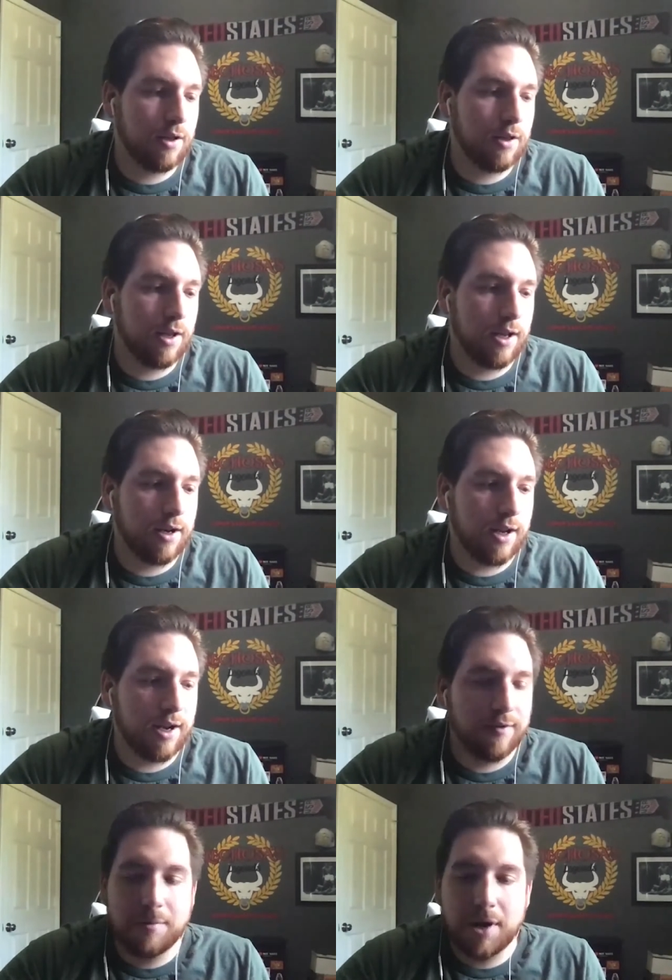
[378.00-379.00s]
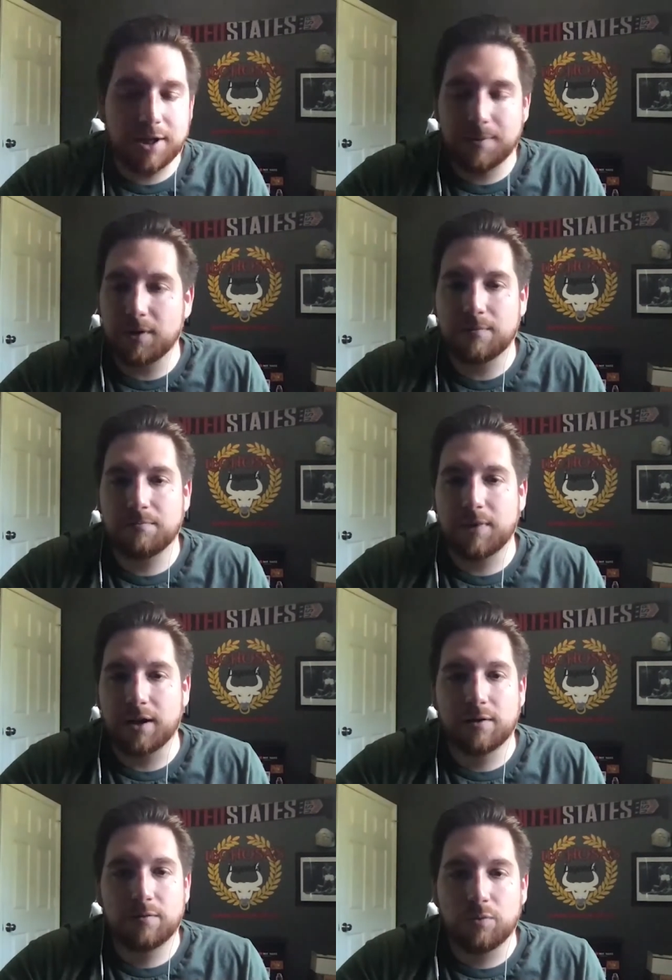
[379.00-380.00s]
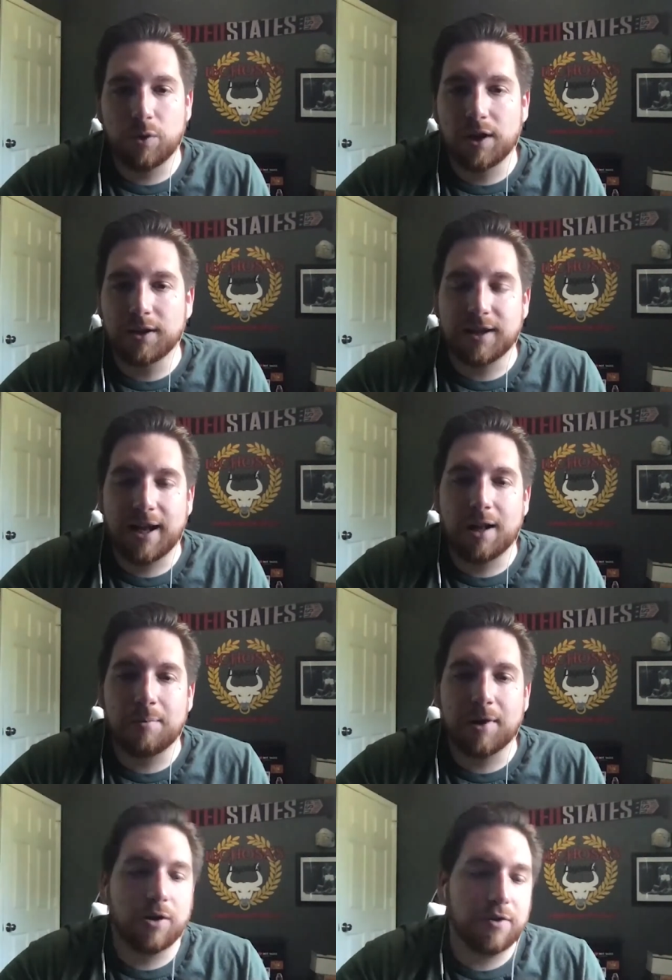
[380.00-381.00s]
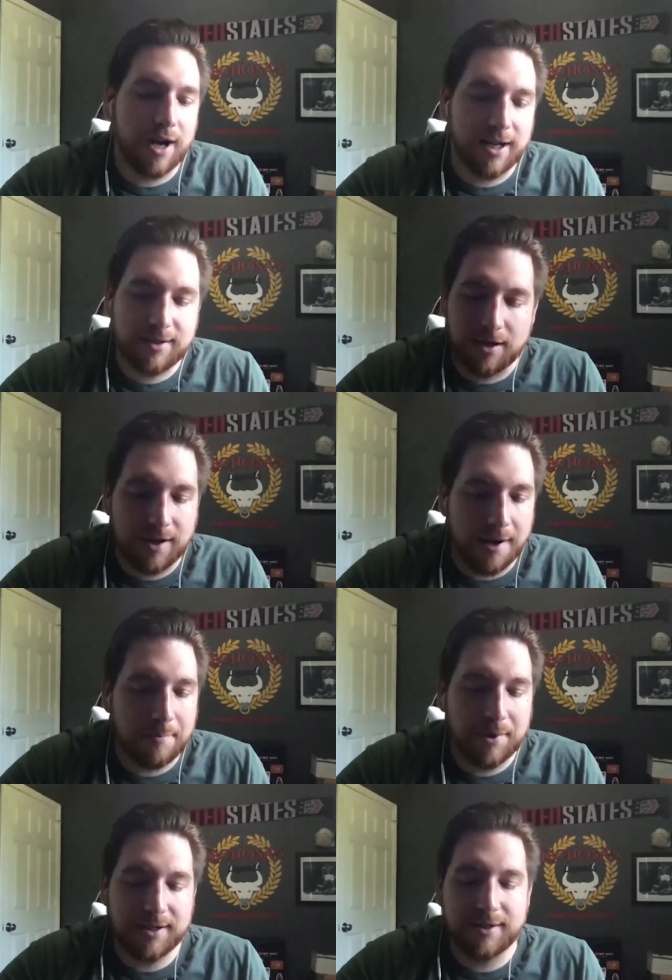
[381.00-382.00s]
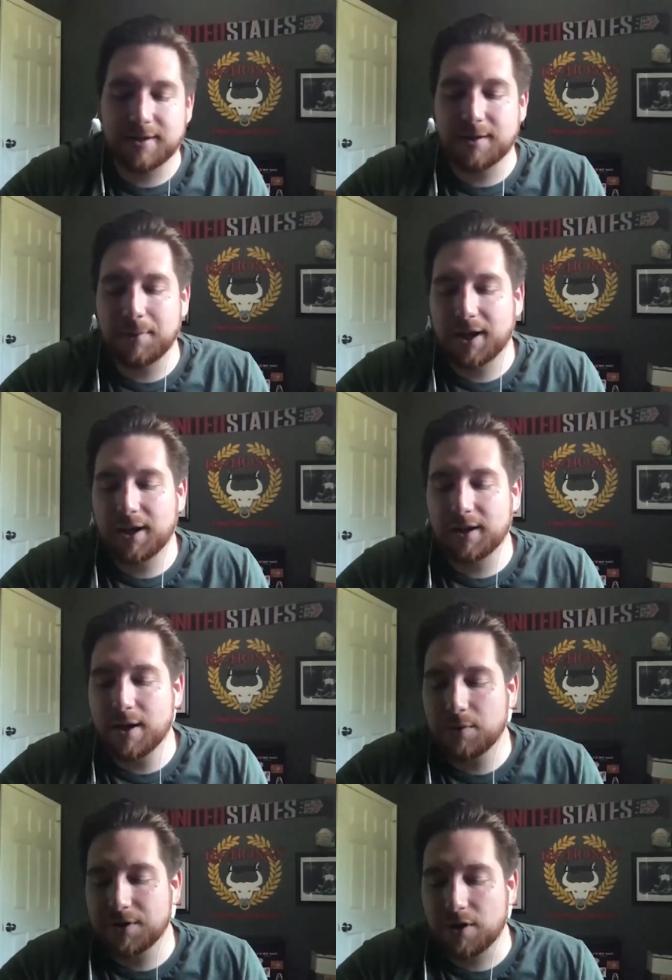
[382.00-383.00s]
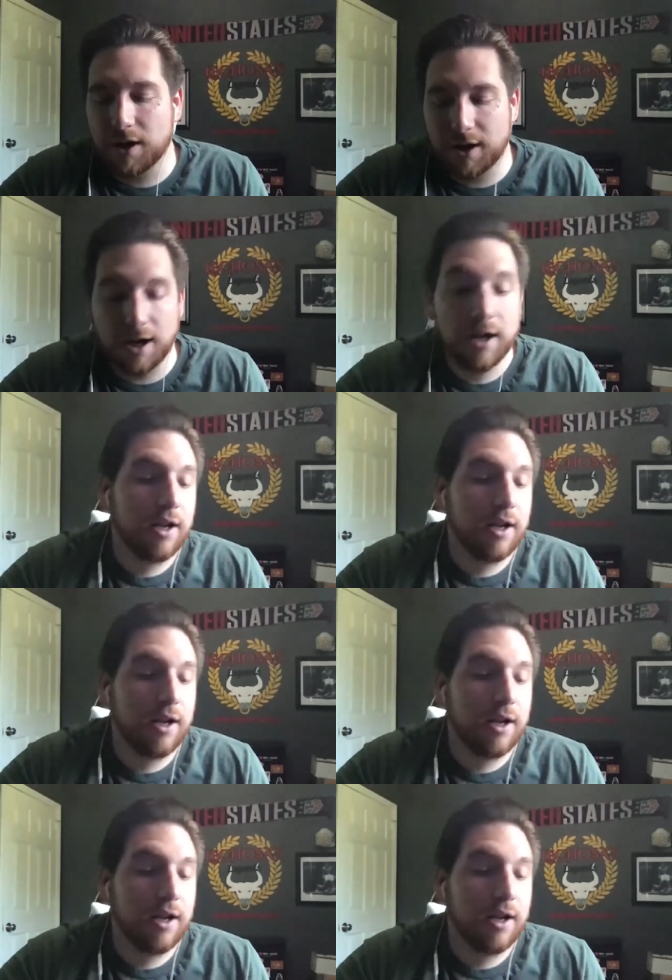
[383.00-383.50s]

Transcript: and and everybody's been like willing to help, like other hot sauce companies since the beginning that we started.